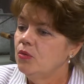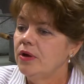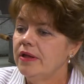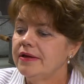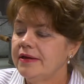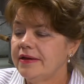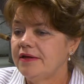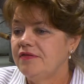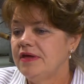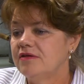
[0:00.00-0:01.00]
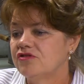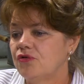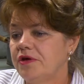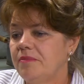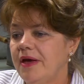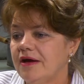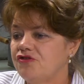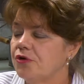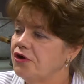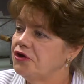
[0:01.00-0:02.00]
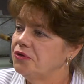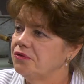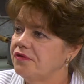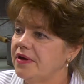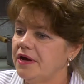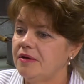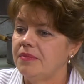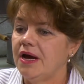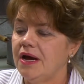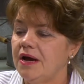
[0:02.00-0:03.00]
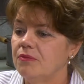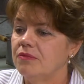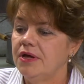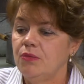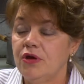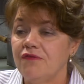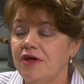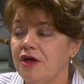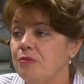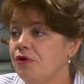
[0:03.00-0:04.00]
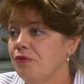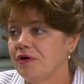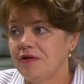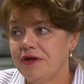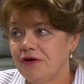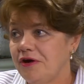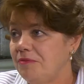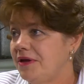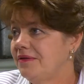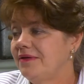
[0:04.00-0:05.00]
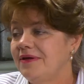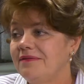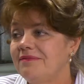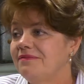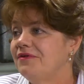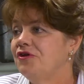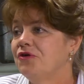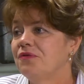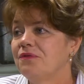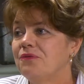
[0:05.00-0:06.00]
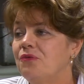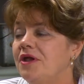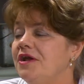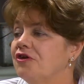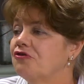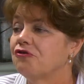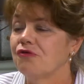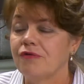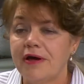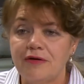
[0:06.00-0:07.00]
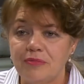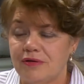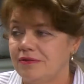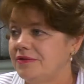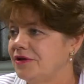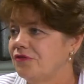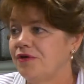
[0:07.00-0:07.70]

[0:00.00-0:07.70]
Well, again, I think it's going back to our youth. We have Embry-Riddle here. I mean, you know, what an incredible